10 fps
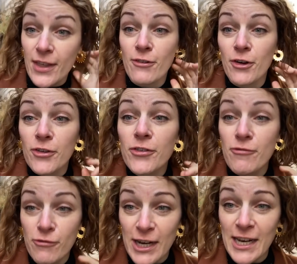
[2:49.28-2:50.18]
they've got
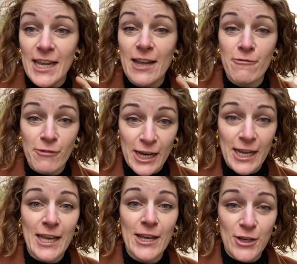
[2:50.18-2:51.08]
really,
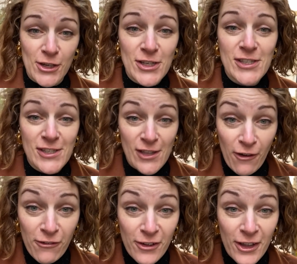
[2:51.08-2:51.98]
really good
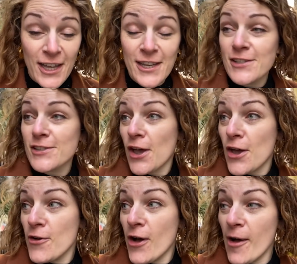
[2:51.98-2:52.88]
stuff. So
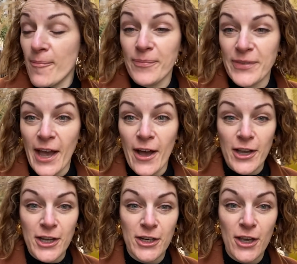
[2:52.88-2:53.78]
yeah,
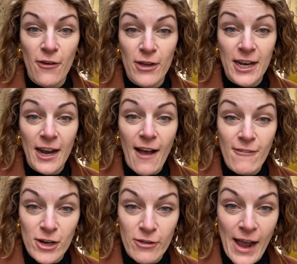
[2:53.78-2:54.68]
I'm gonna go in and
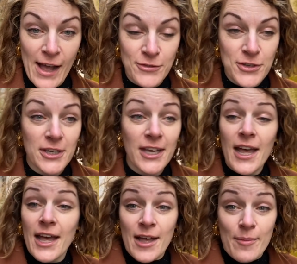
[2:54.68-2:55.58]
have a look round,
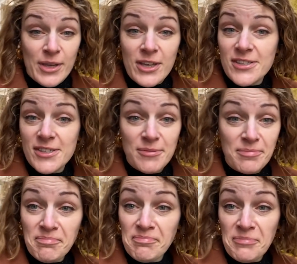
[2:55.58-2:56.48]
because,
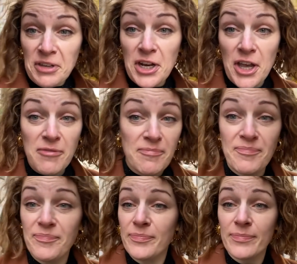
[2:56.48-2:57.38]
you know,
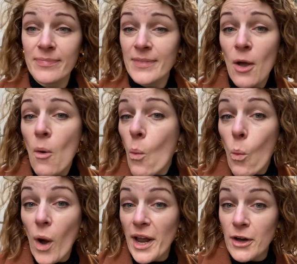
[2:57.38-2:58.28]

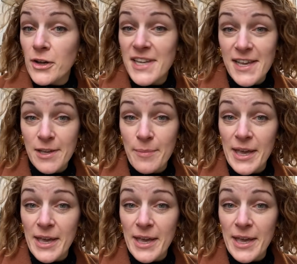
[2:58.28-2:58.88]
why not, as I'm